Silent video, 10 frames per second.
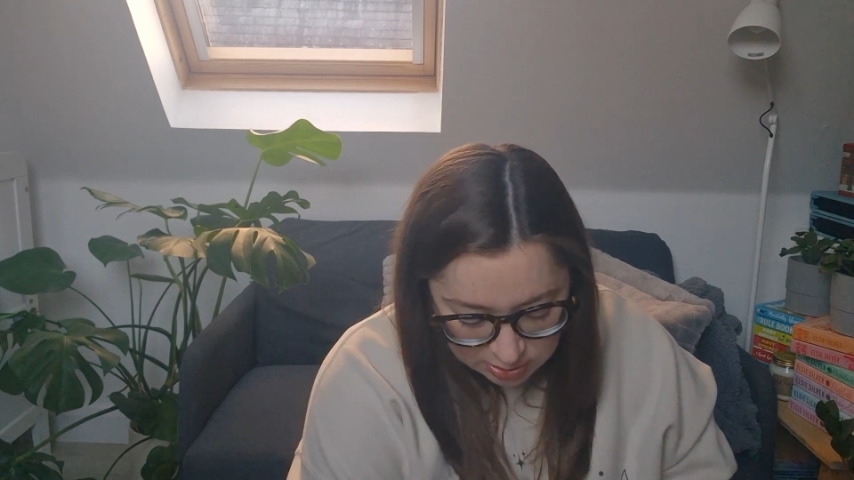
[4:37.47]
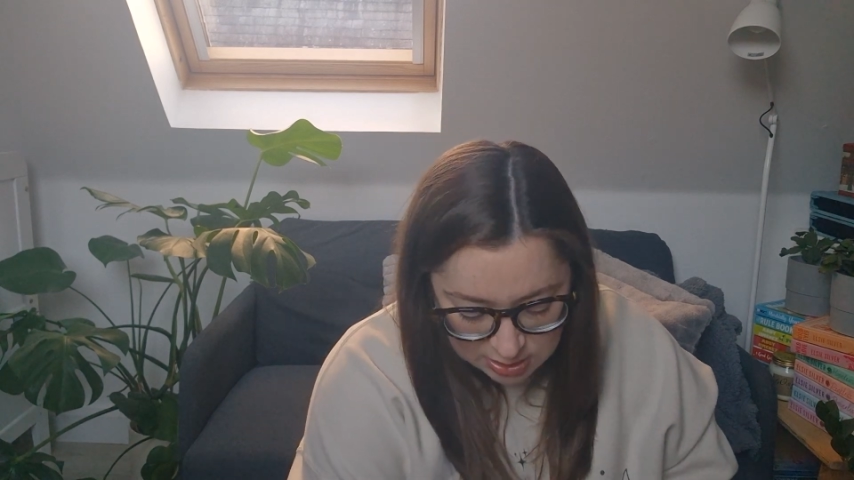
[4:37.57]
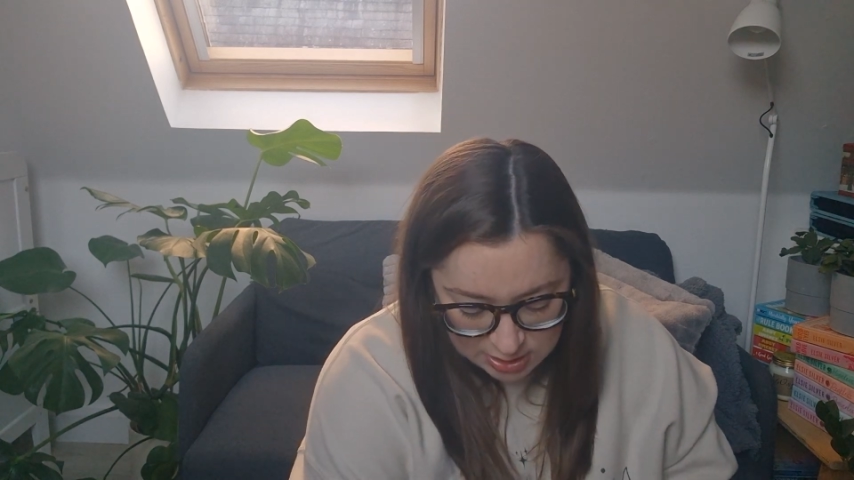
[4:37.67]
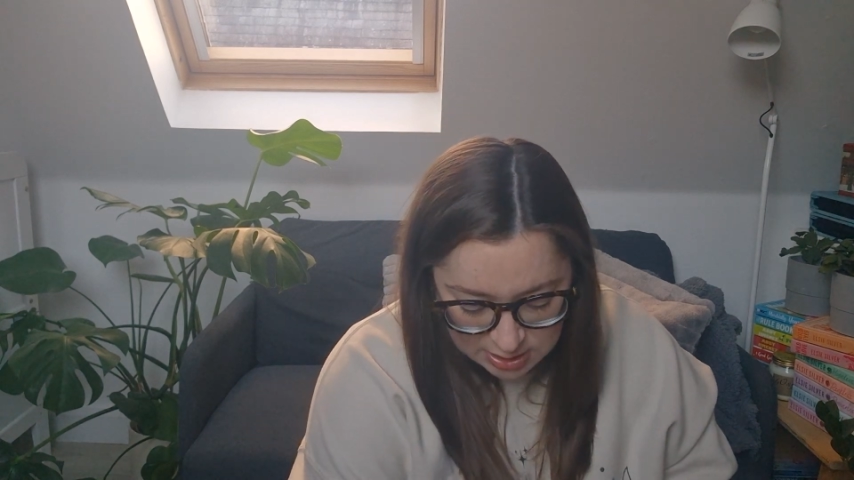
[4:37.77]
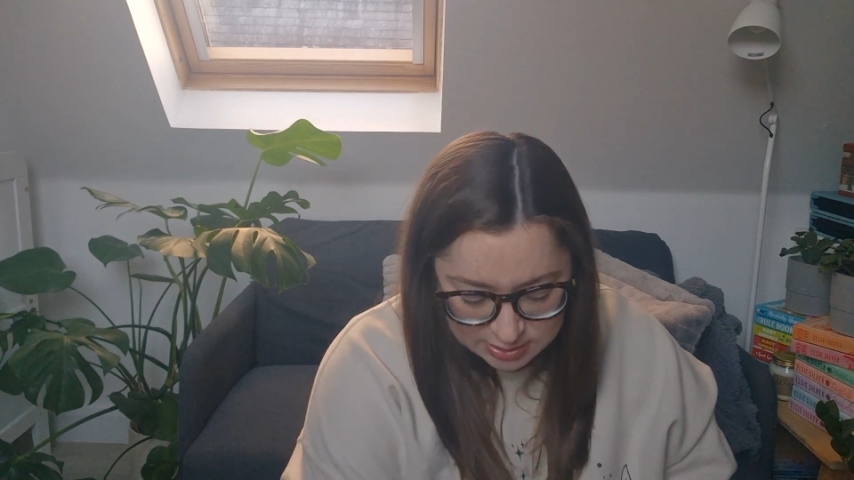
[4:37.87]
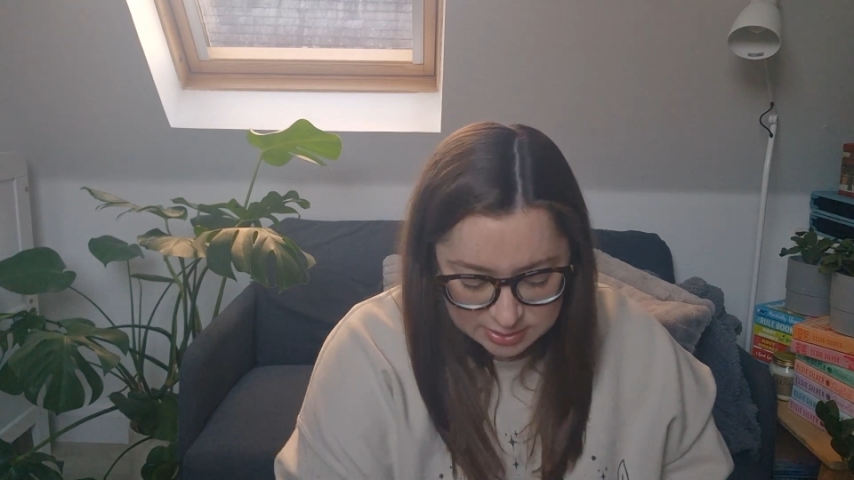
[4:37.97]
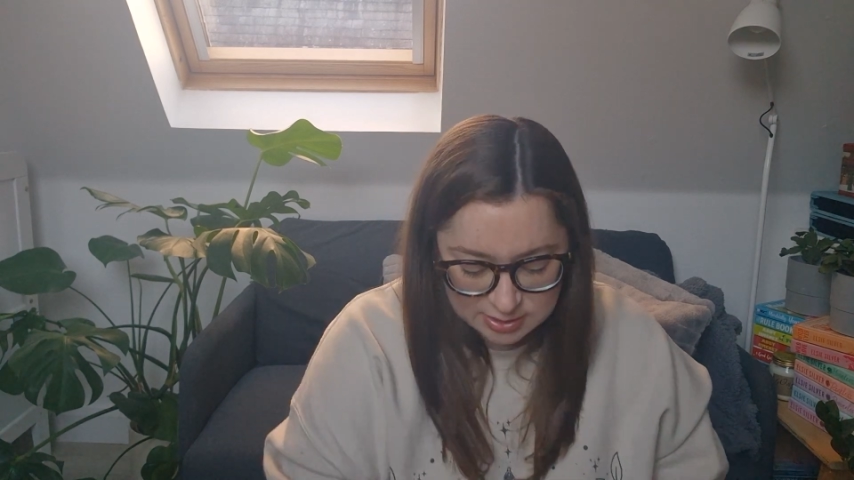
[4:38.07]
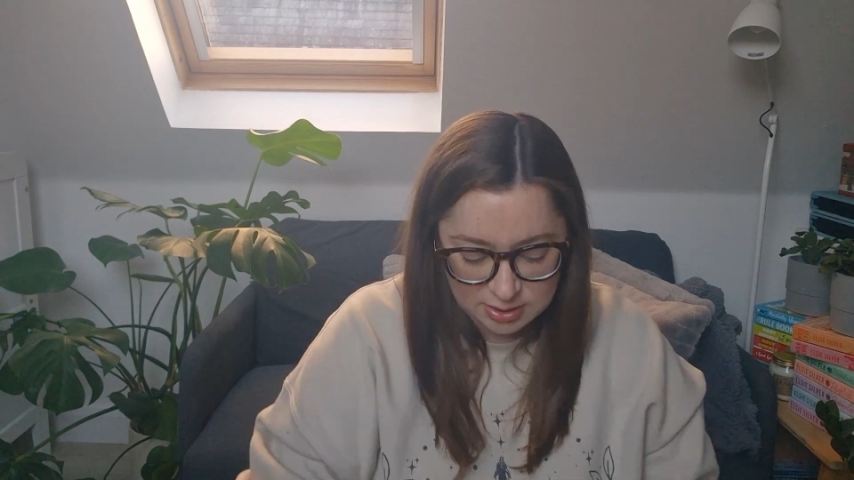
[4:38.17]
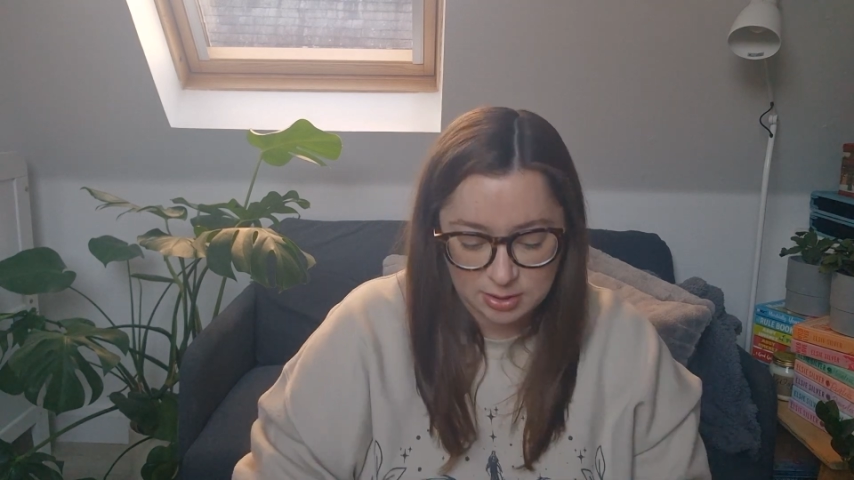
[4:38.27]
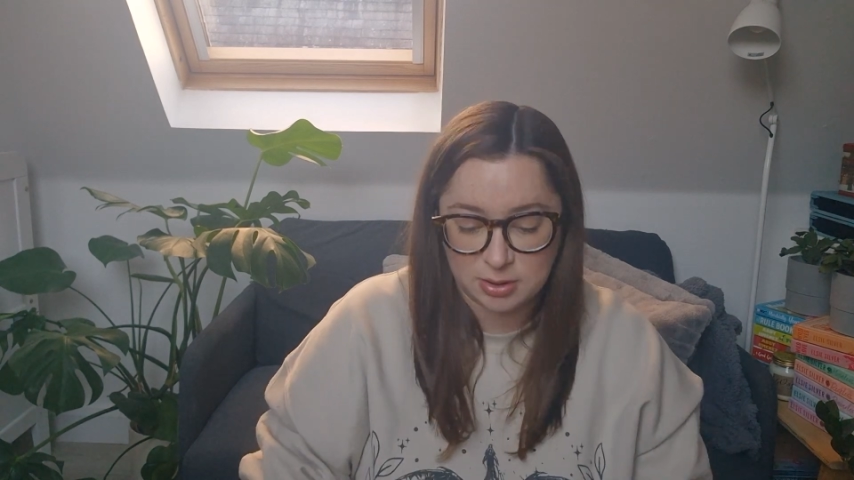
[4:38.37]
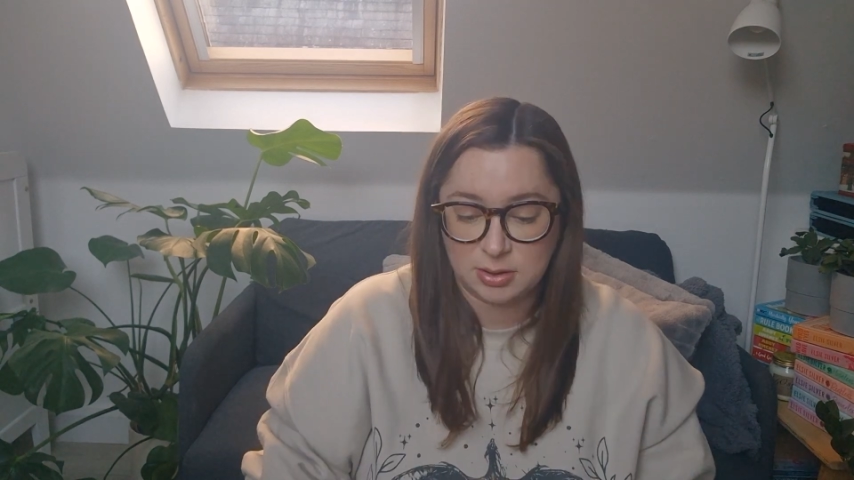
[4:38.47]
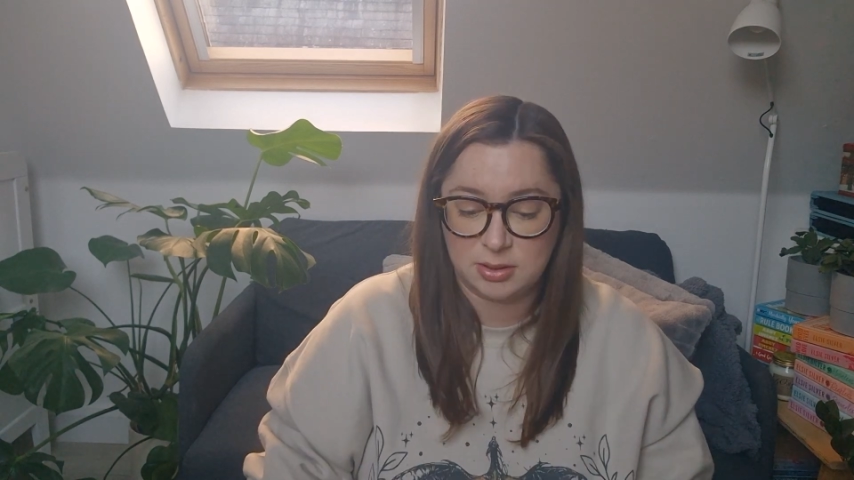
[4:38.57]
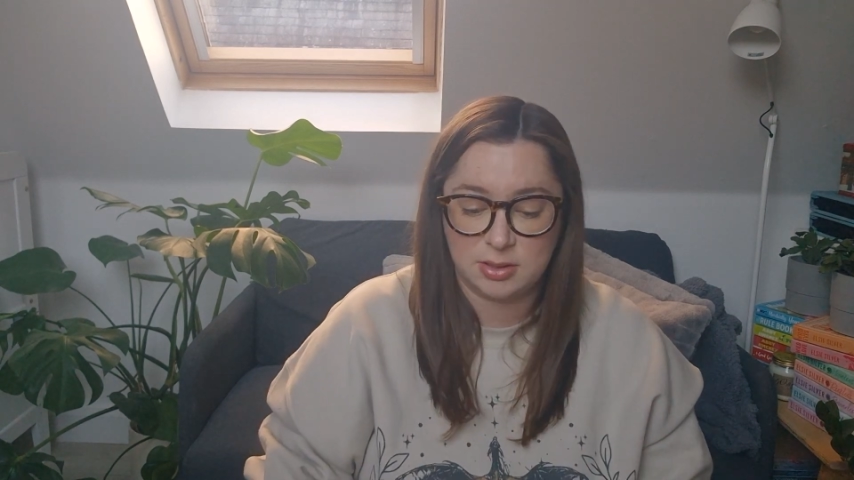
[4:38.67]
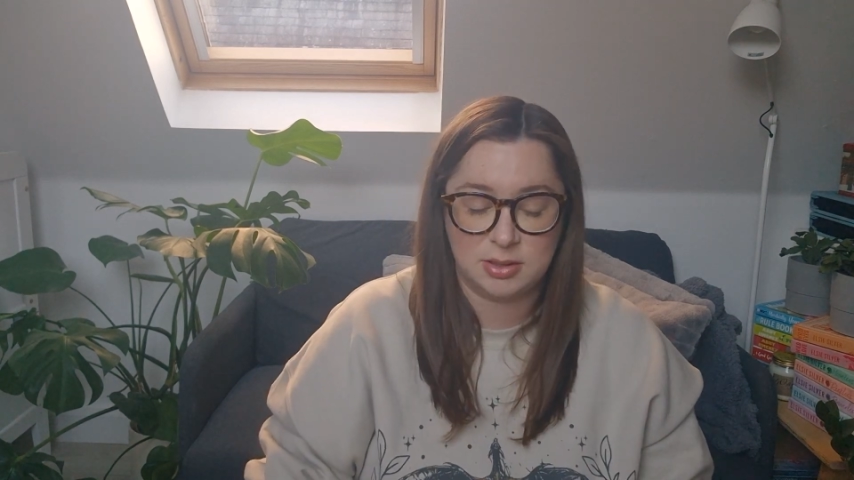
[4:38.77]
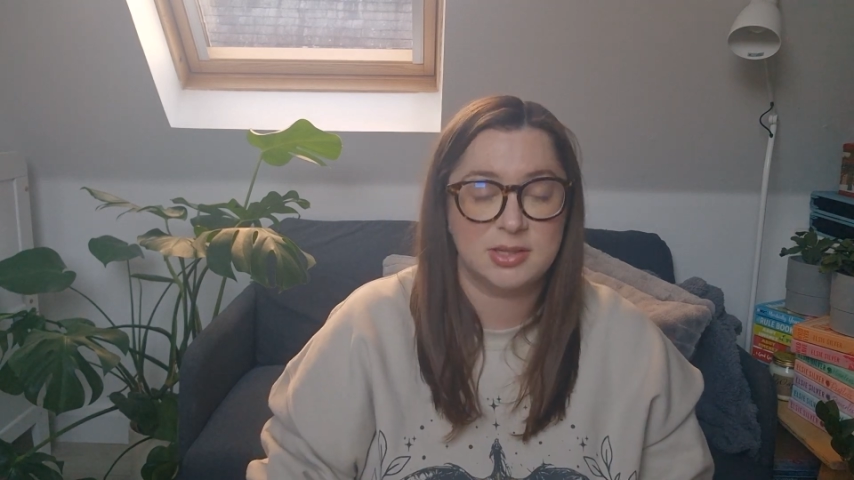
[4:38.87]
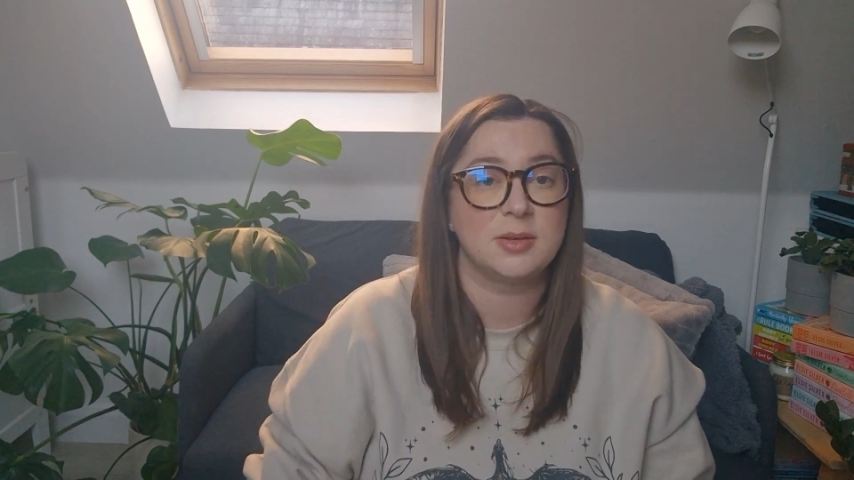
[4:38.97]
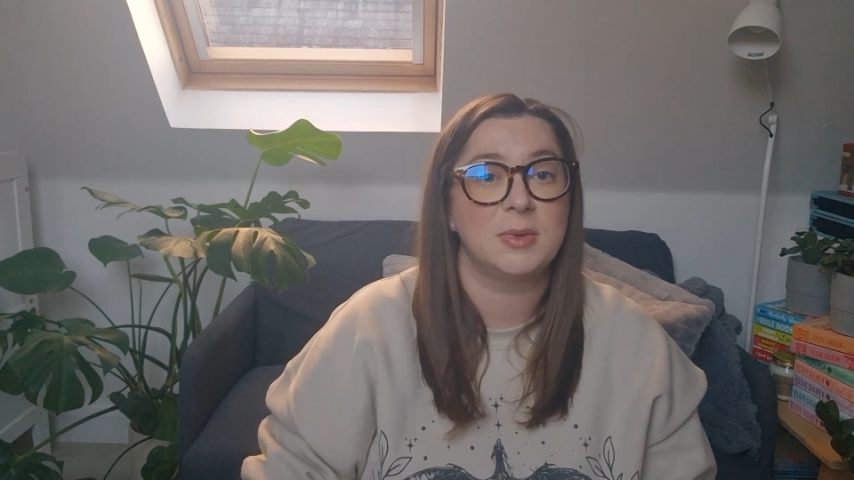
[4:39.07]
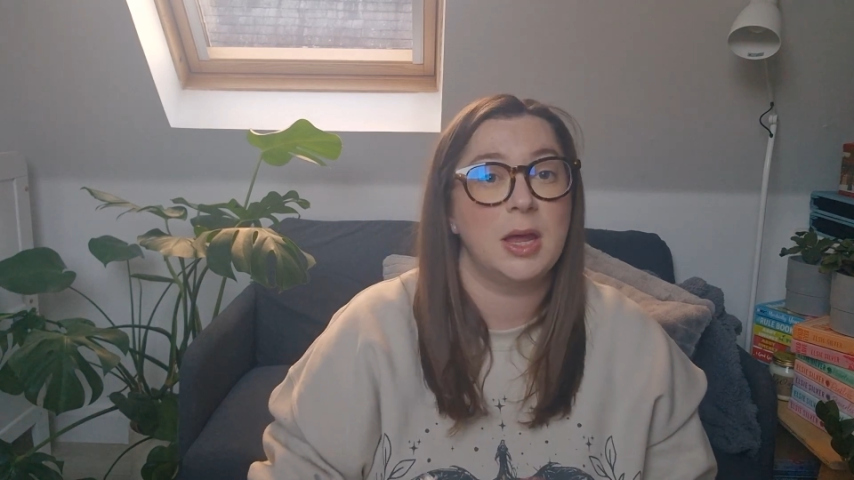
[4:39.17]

And some